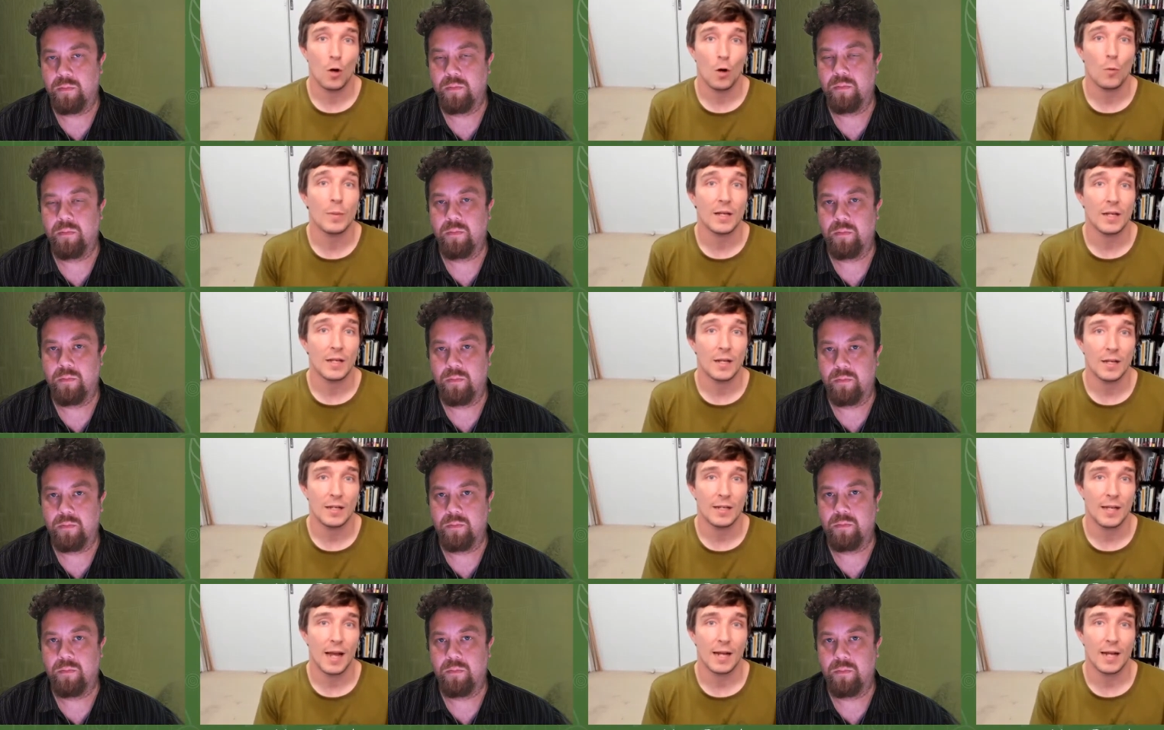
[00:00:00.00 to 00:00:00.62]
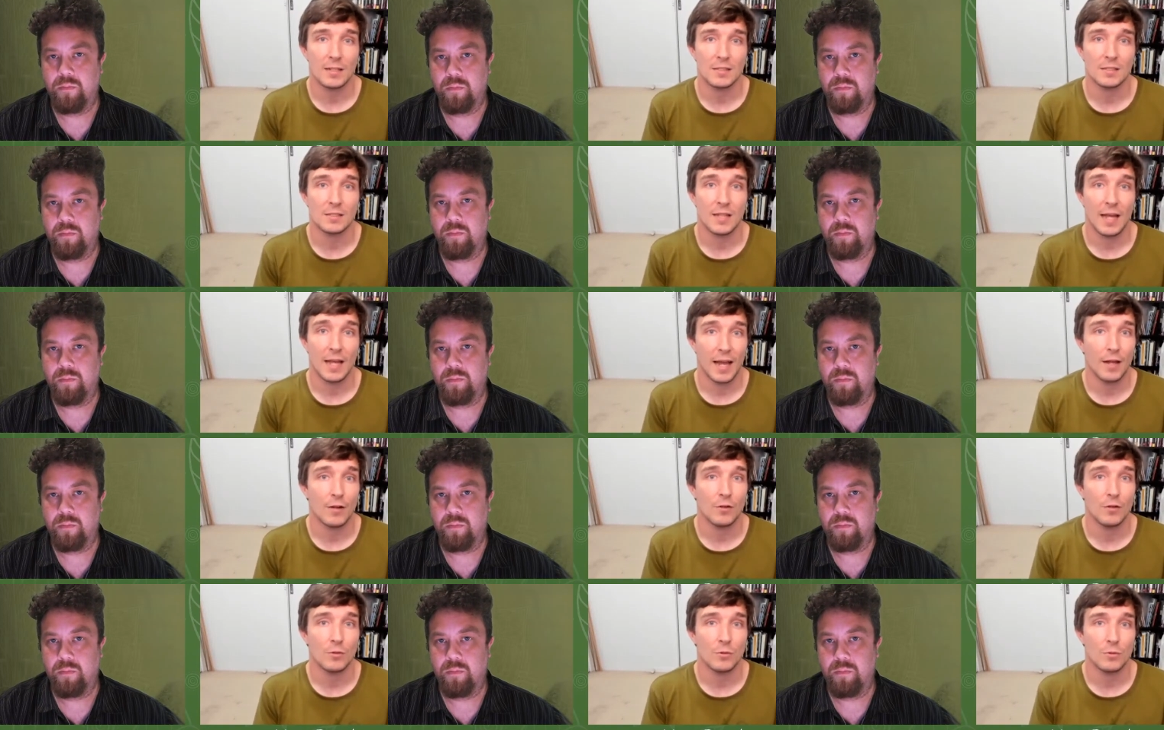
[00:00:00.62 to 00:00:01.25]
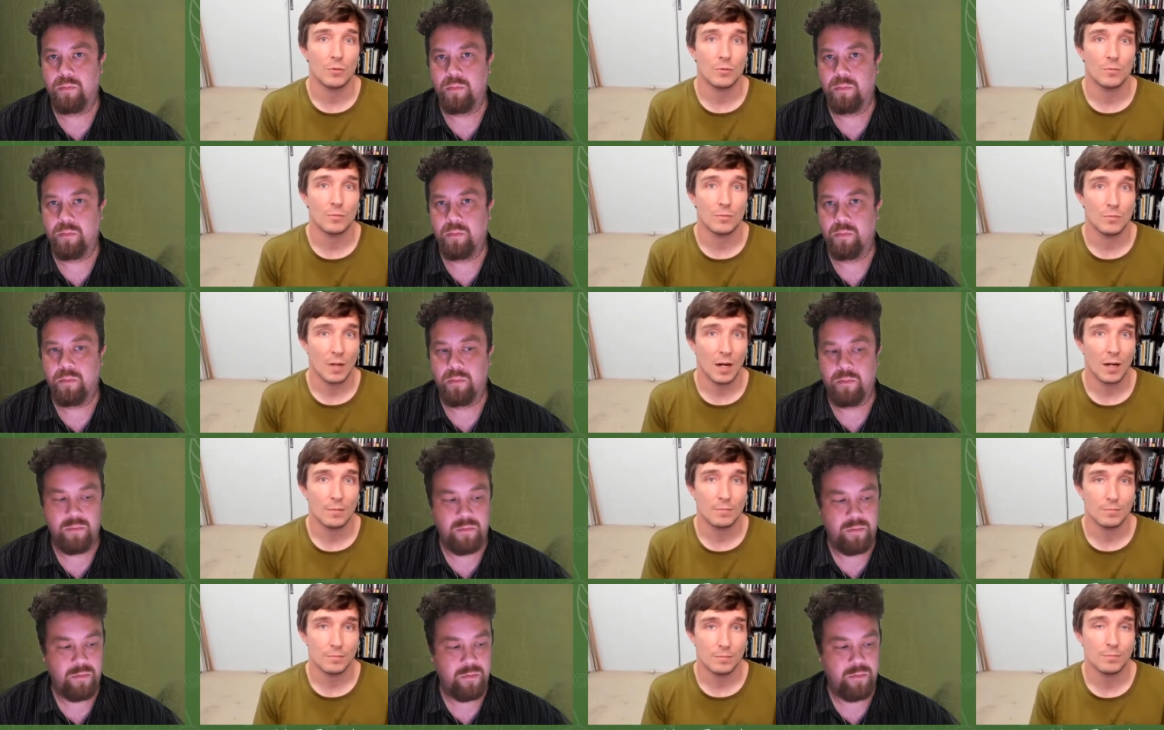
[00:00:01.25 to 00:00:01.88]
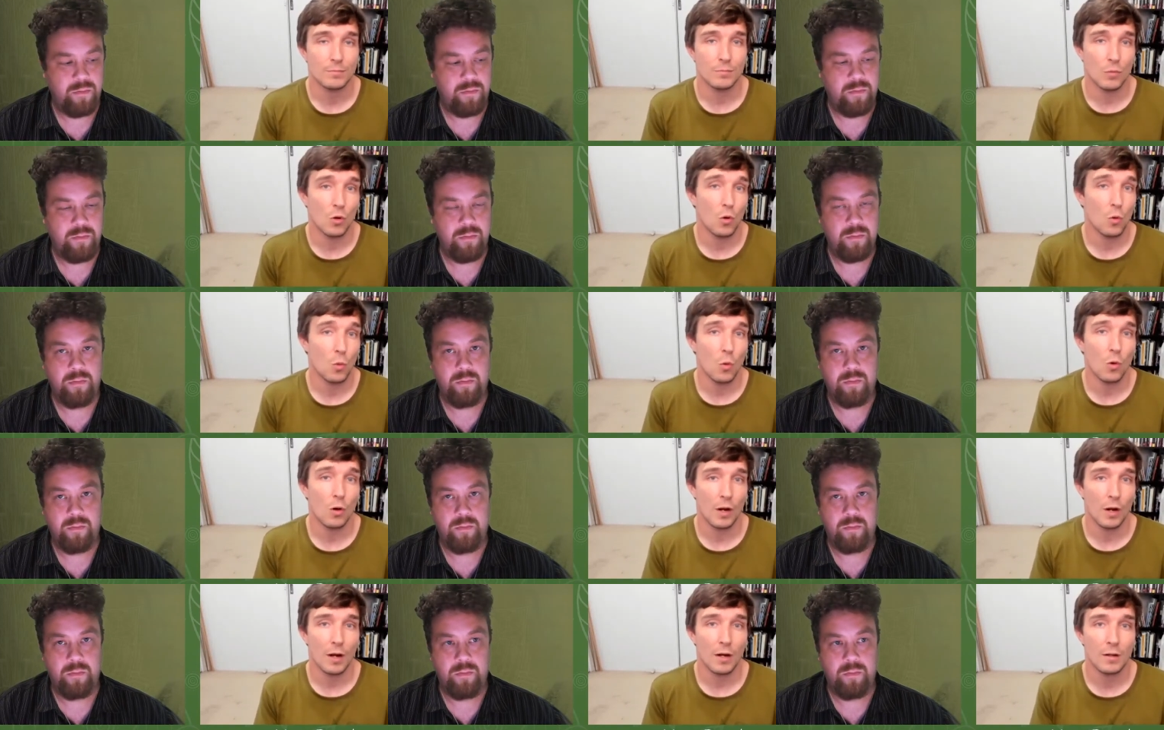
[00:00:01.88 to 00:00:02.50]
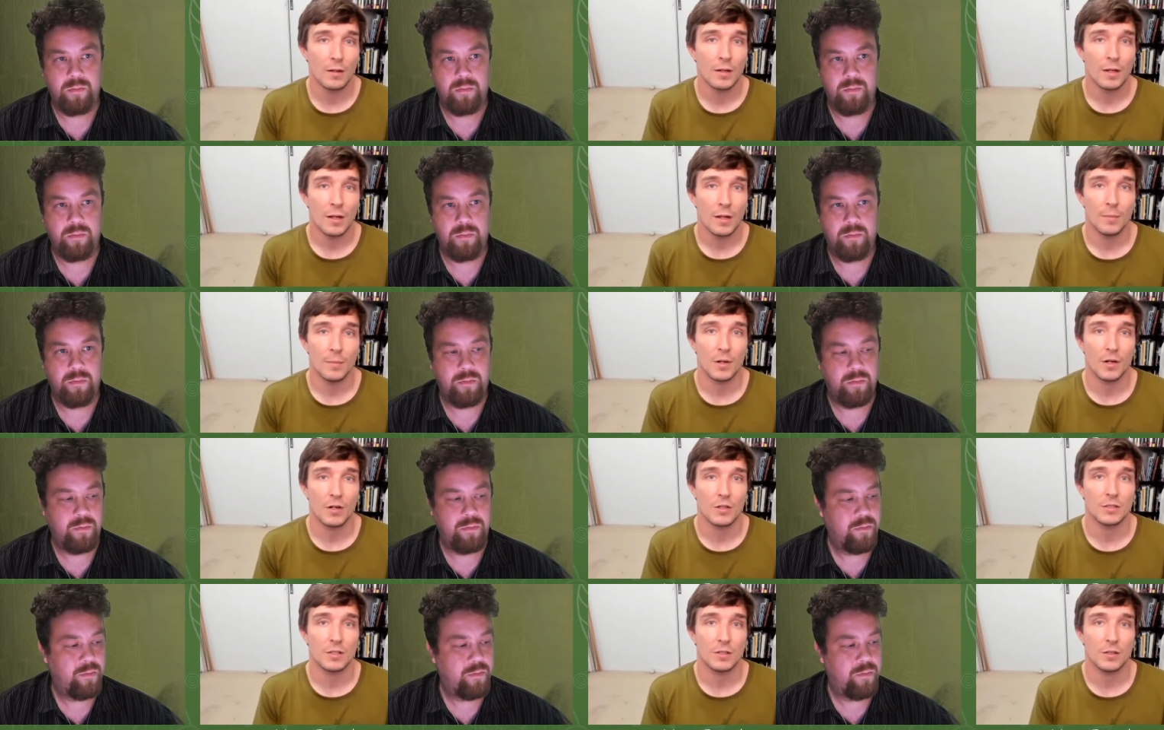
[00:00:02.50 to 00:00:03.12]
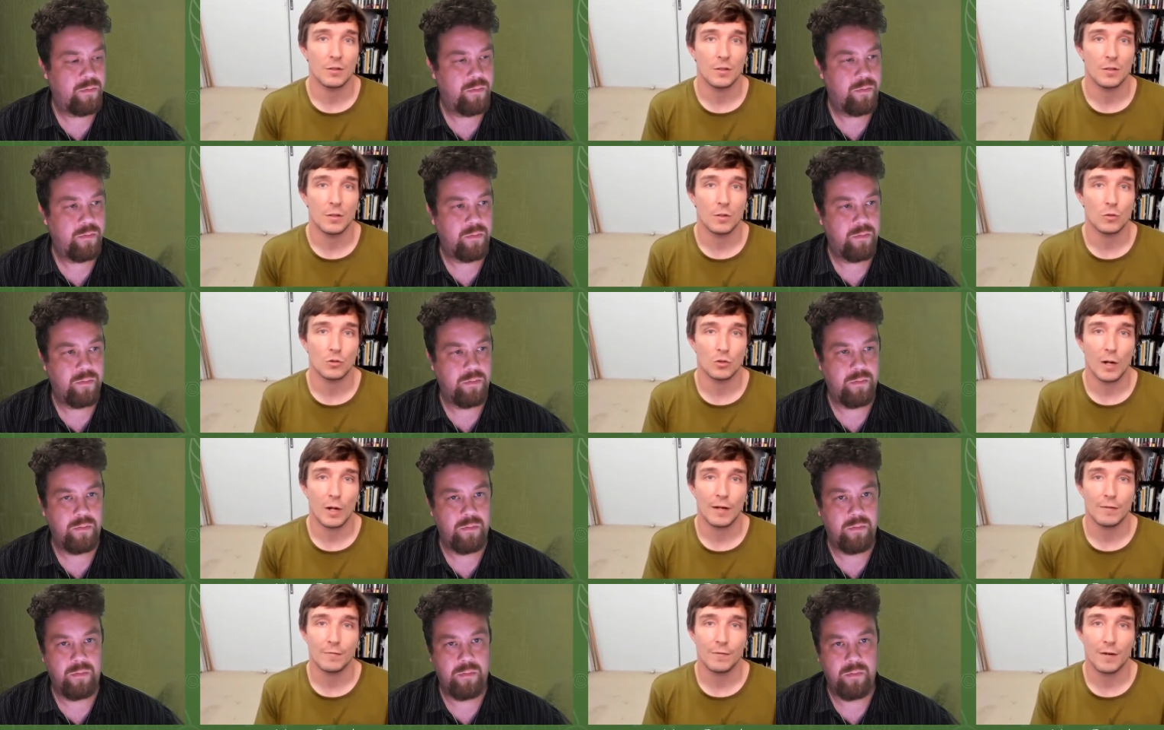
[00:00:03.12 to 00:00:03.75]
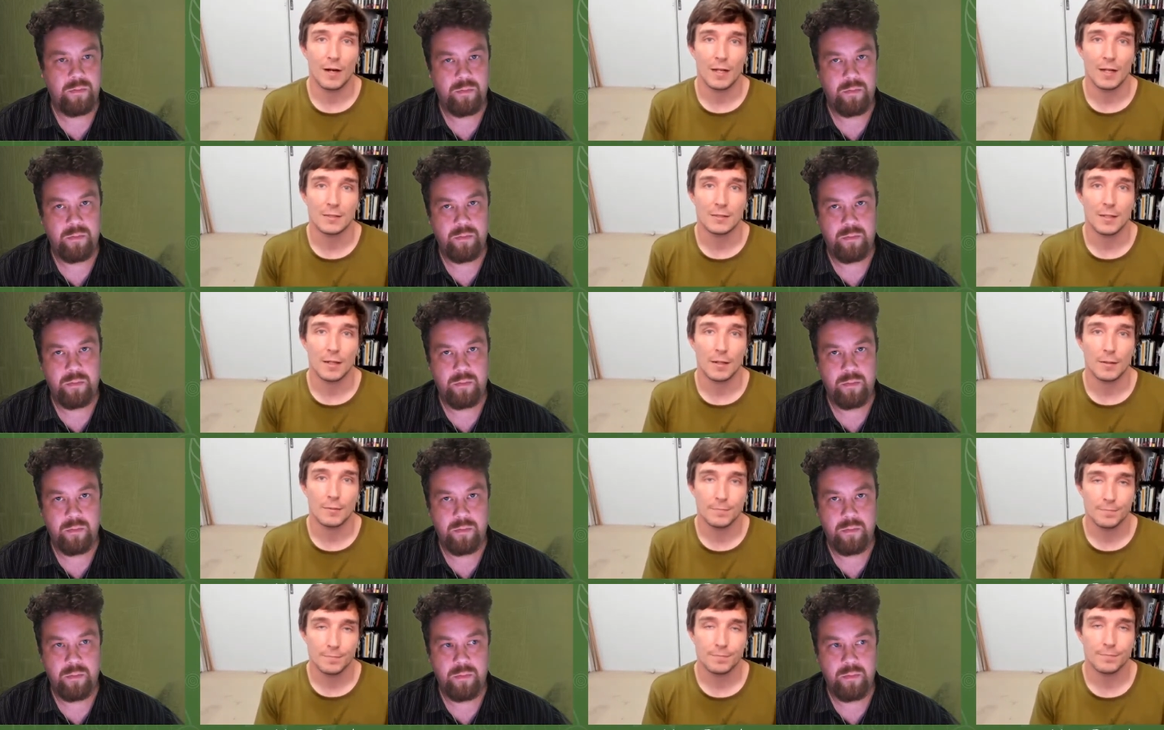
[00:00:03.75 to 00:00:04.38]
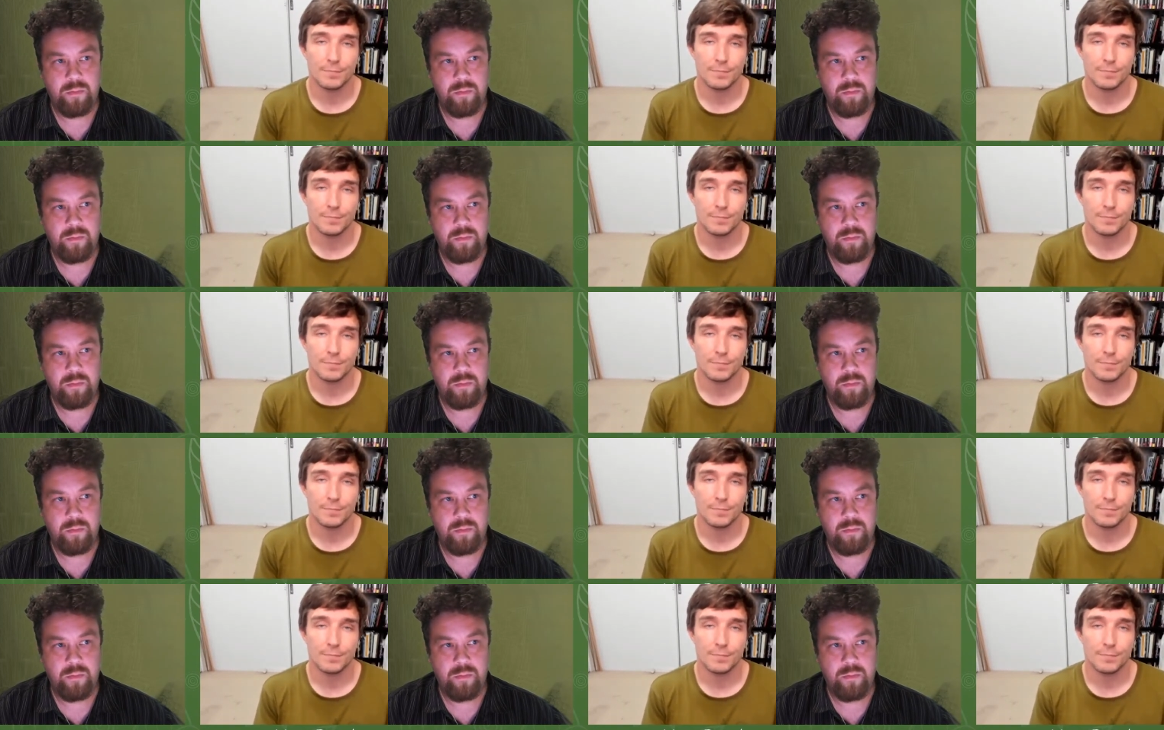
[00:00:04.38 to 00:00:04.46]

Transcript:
Speaker 1: helping a cactus handle um, more water, because it'll, it'll drain faster.